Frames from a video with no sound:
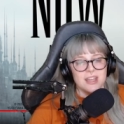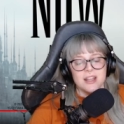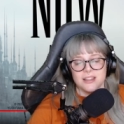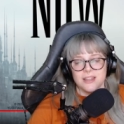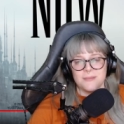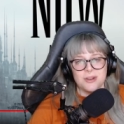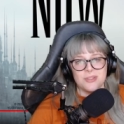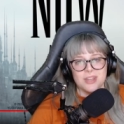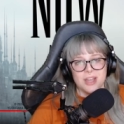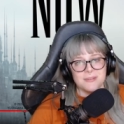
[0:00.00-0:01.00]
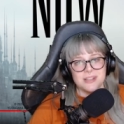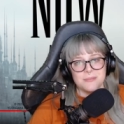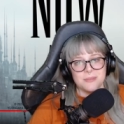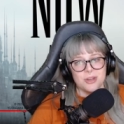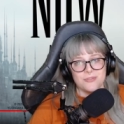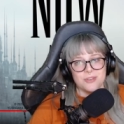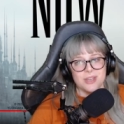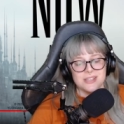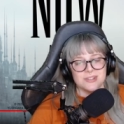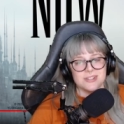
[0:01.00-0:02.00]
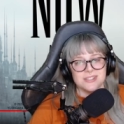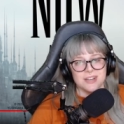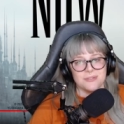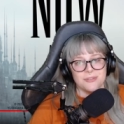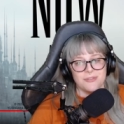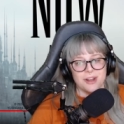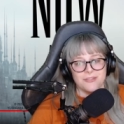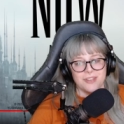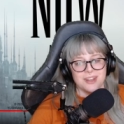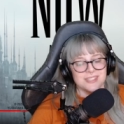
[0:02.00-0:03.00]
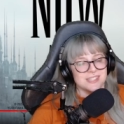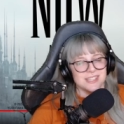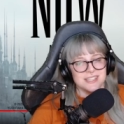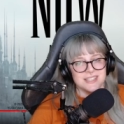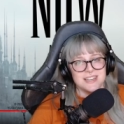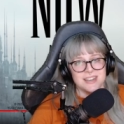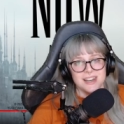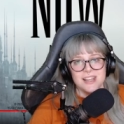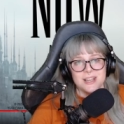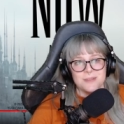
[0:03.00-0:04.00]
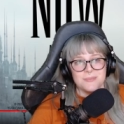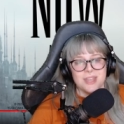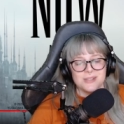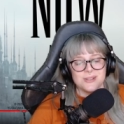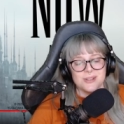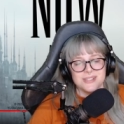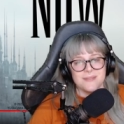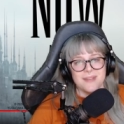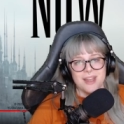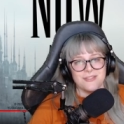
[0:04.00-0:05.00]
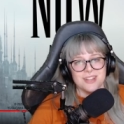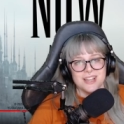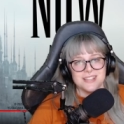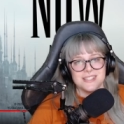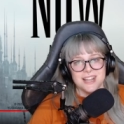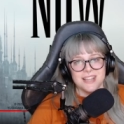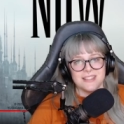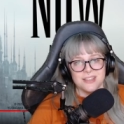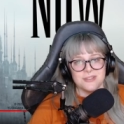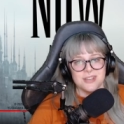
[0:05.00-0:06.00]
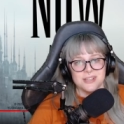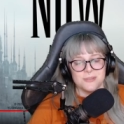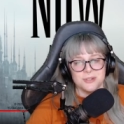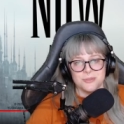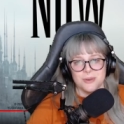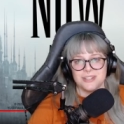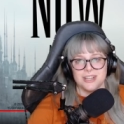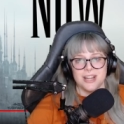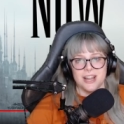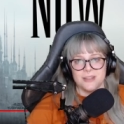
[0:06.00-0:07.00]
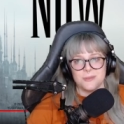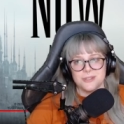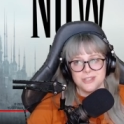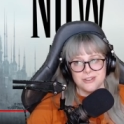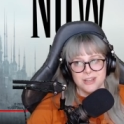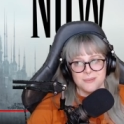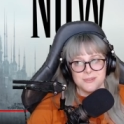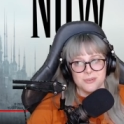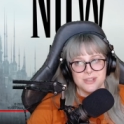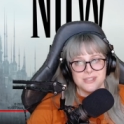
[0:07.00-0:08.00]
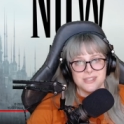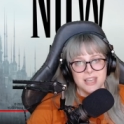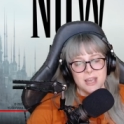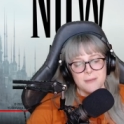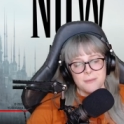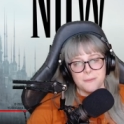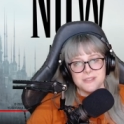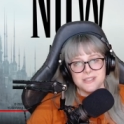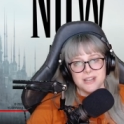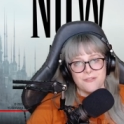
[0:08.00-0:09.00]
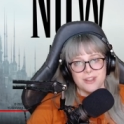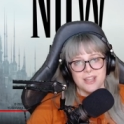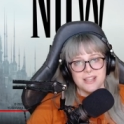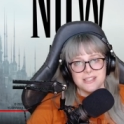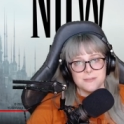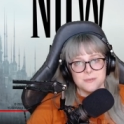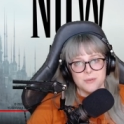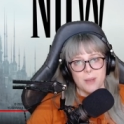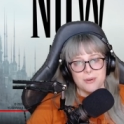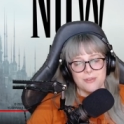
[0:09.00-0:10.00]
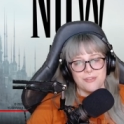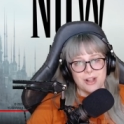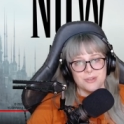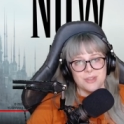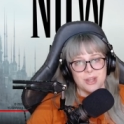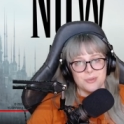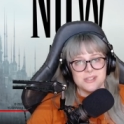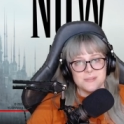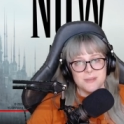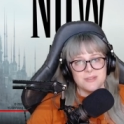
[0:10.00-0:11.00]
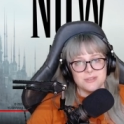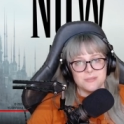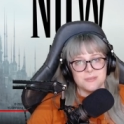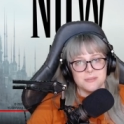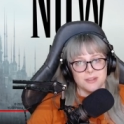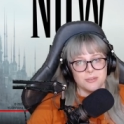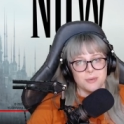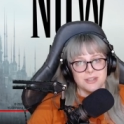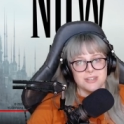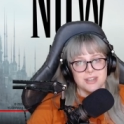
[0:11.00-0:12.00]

Let me know in the comments down below if you guys are excited for Final Fantasy sixteen. But that is all the time I have for you guys today. Thank you guys so much for watching. I highly appreciate your time as always. But please do not forget to subscribe and or follow not only to my YouTube, but to my Twitch.